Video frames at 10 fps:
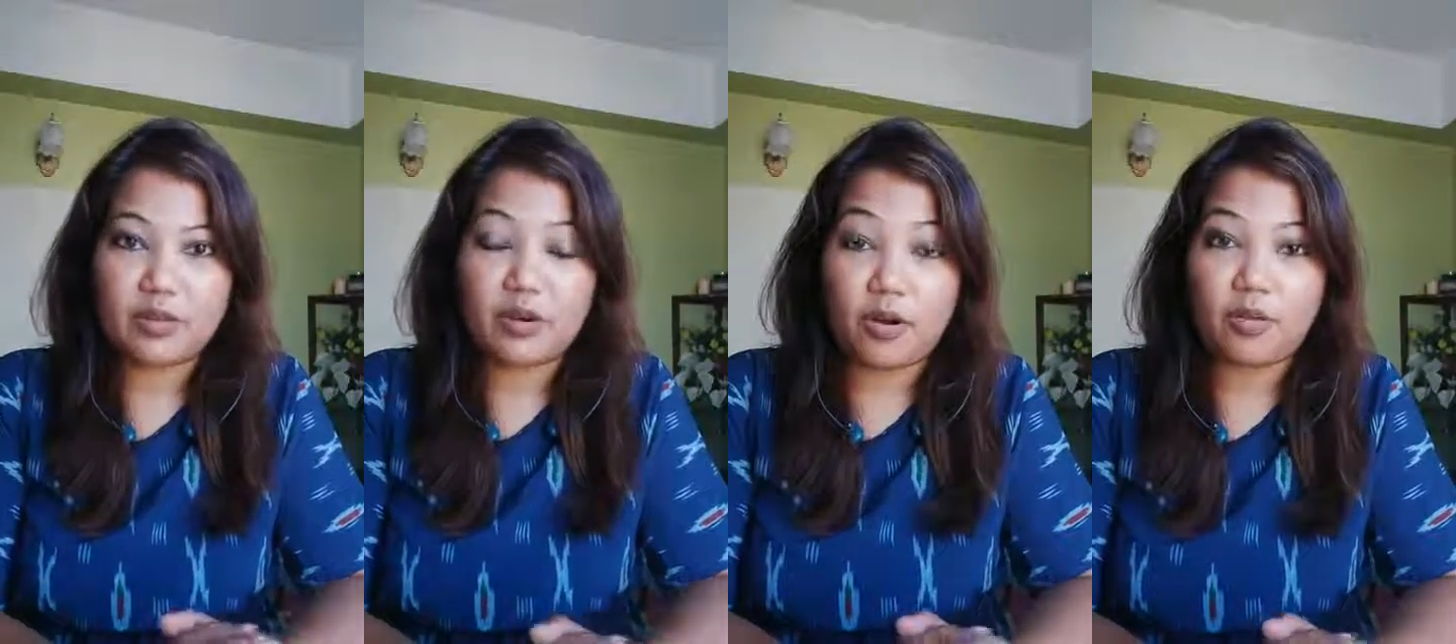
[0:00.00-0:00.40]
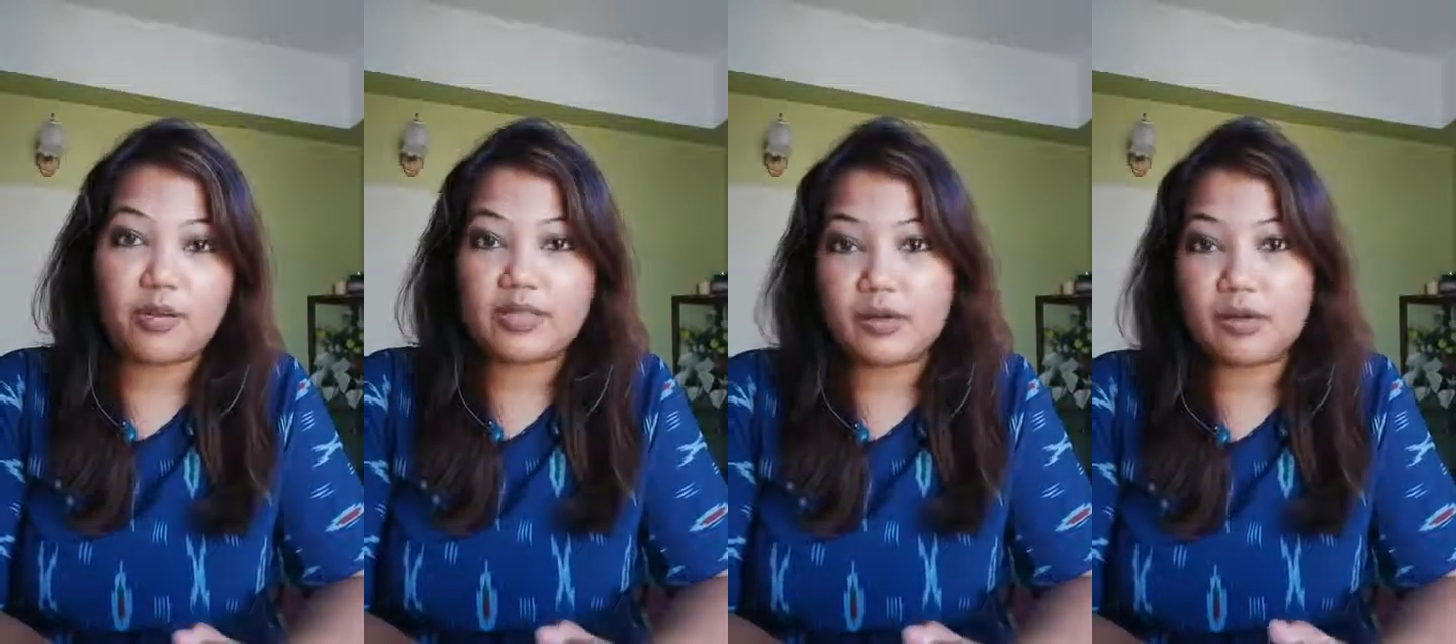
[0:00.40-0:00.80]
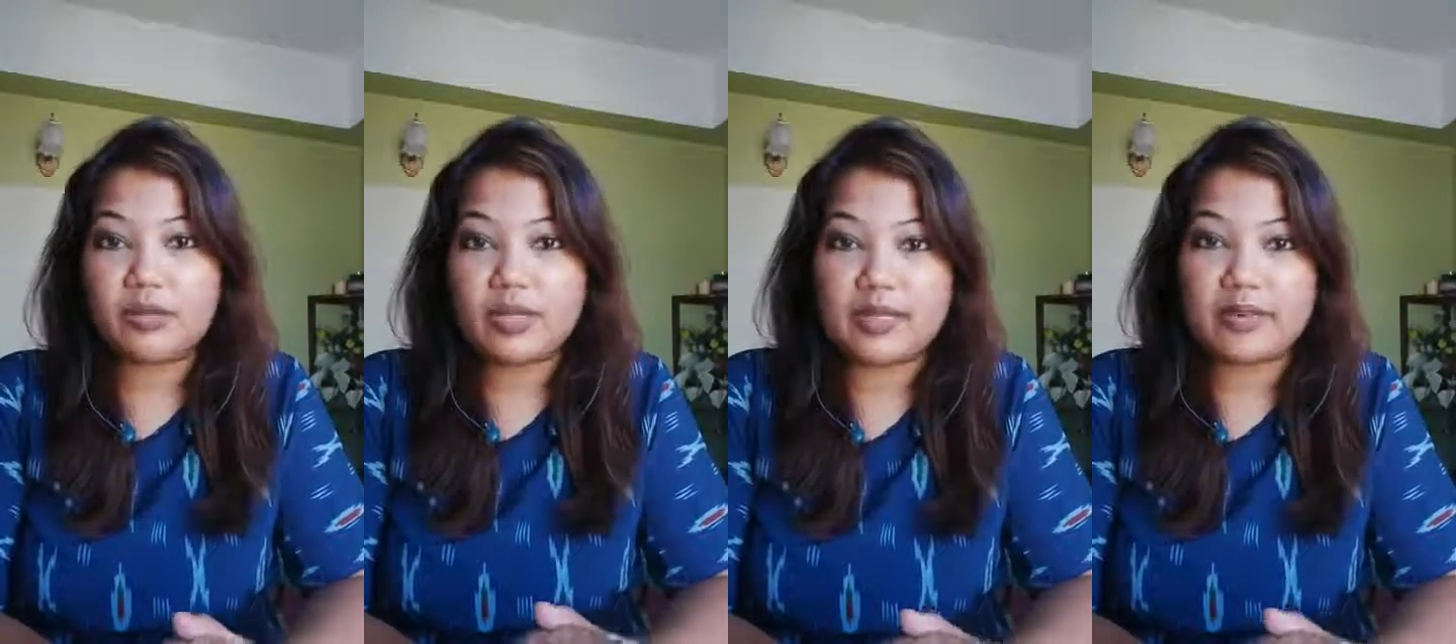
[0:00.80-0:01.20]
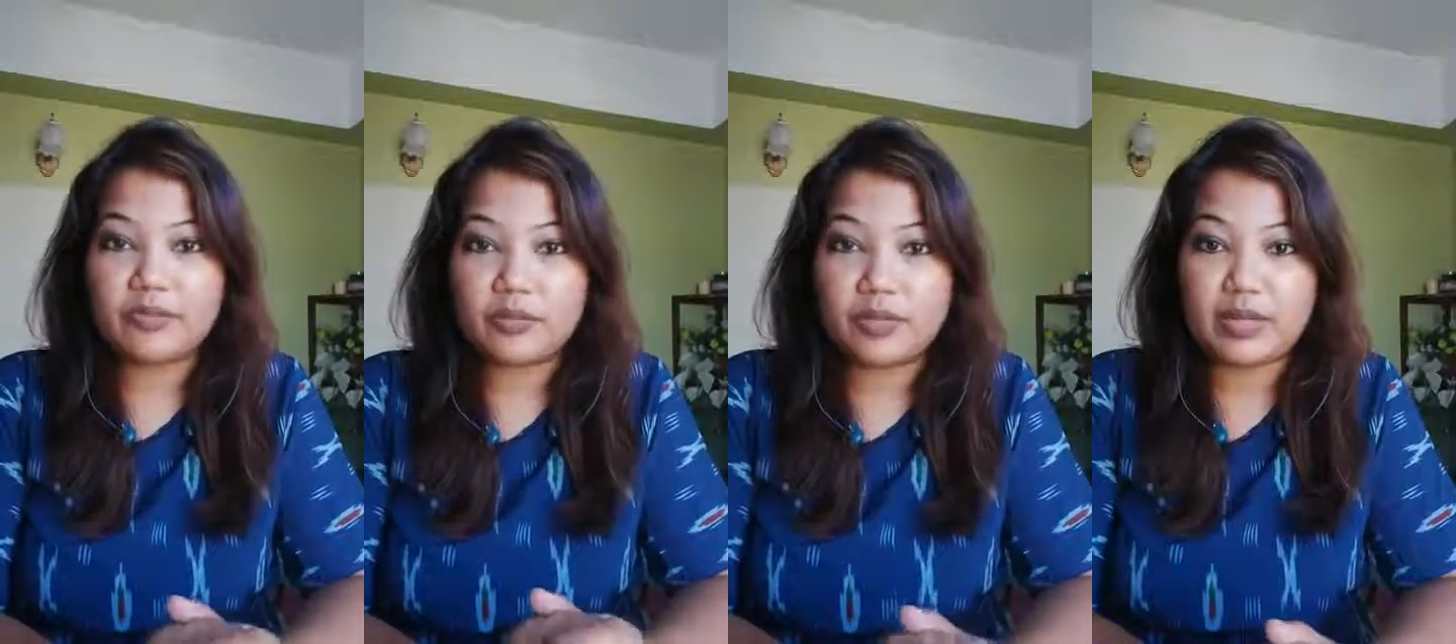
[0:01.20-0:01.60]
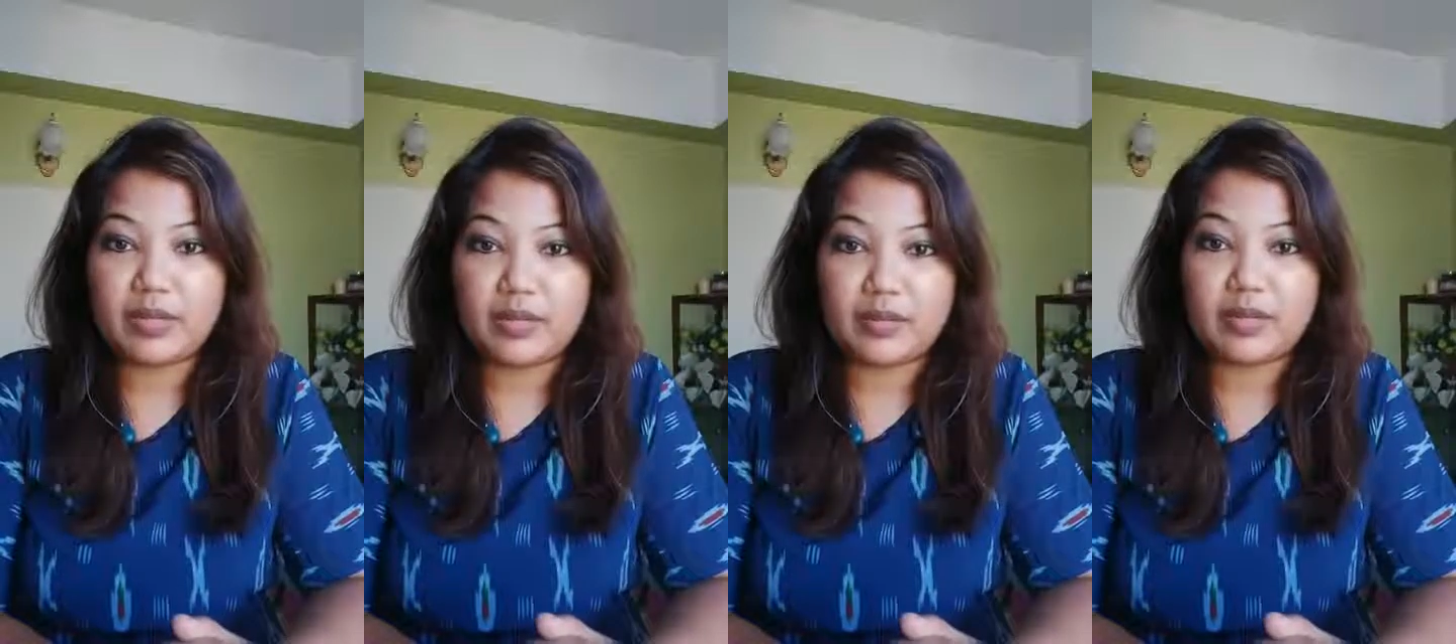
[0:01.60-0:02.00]
You always have to
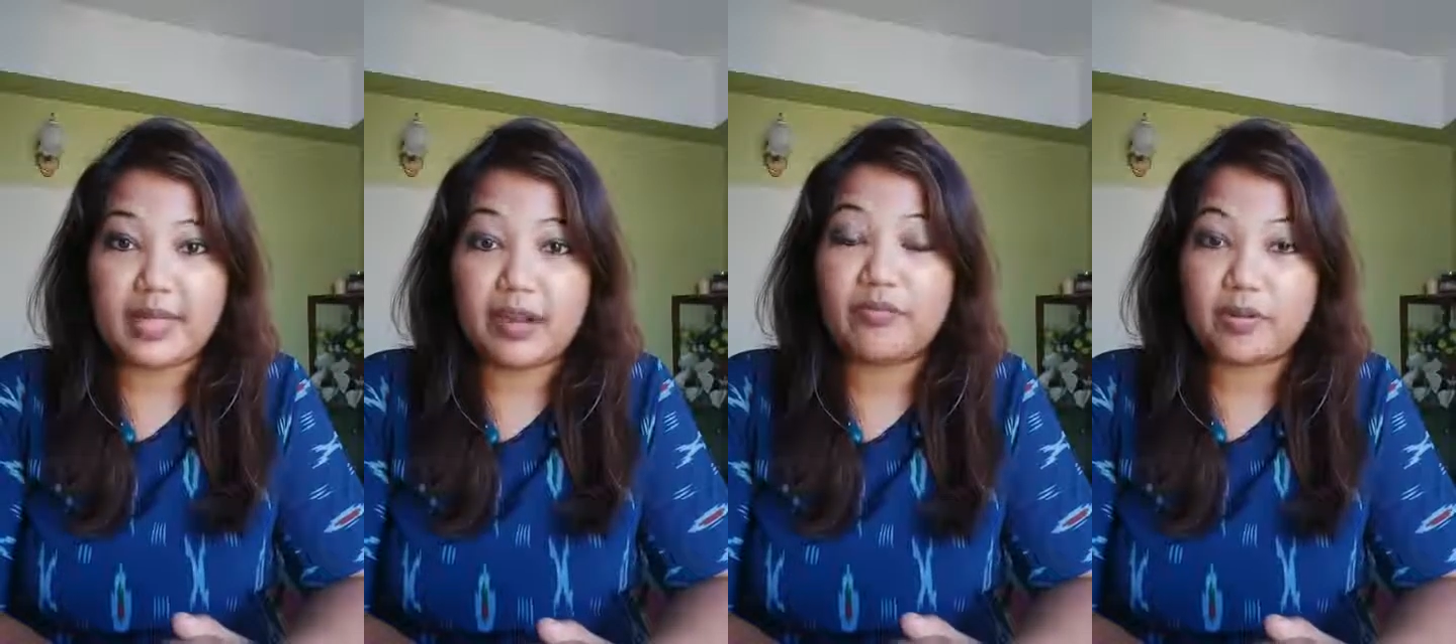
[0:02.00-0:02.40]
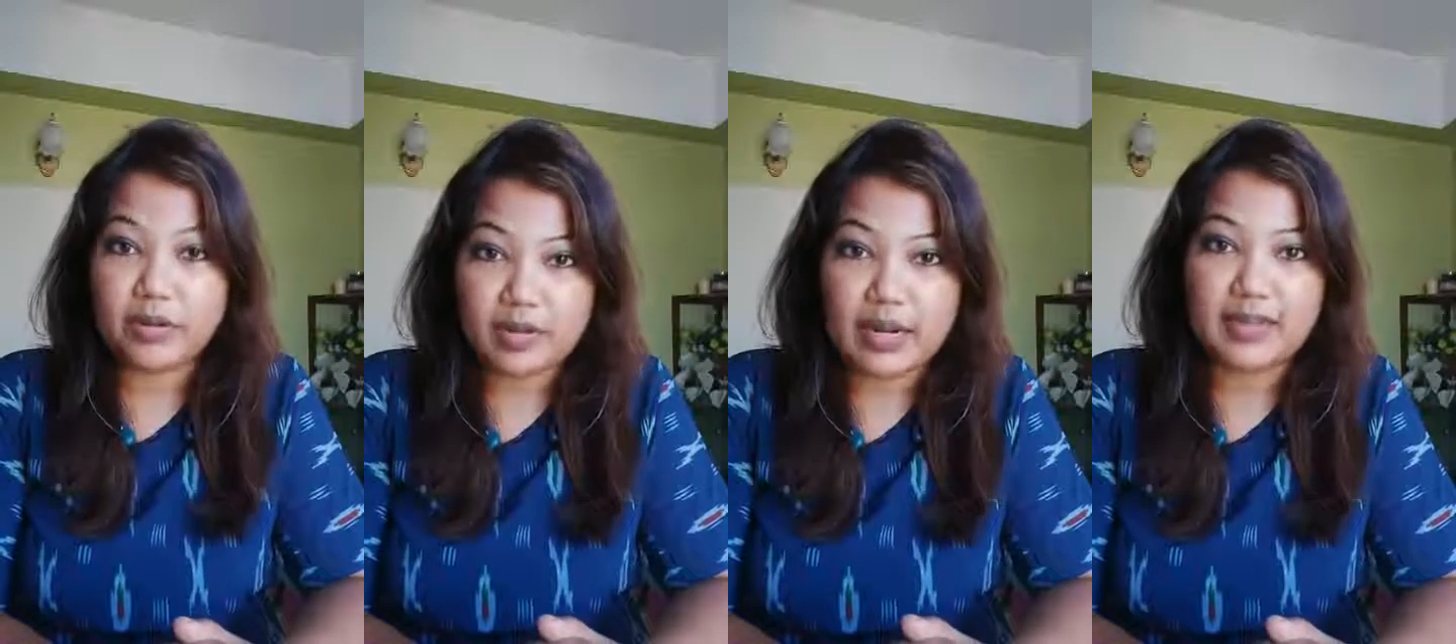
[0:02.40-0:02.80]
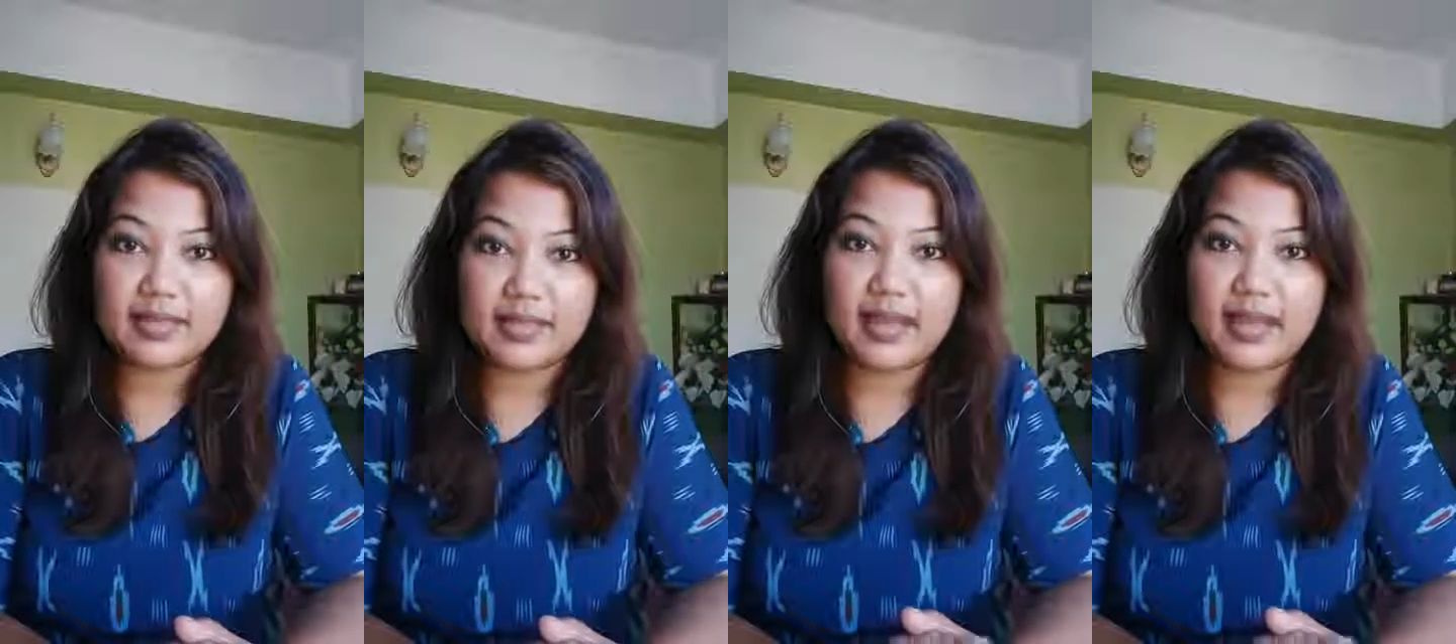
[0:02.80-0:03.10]
be there for your clients.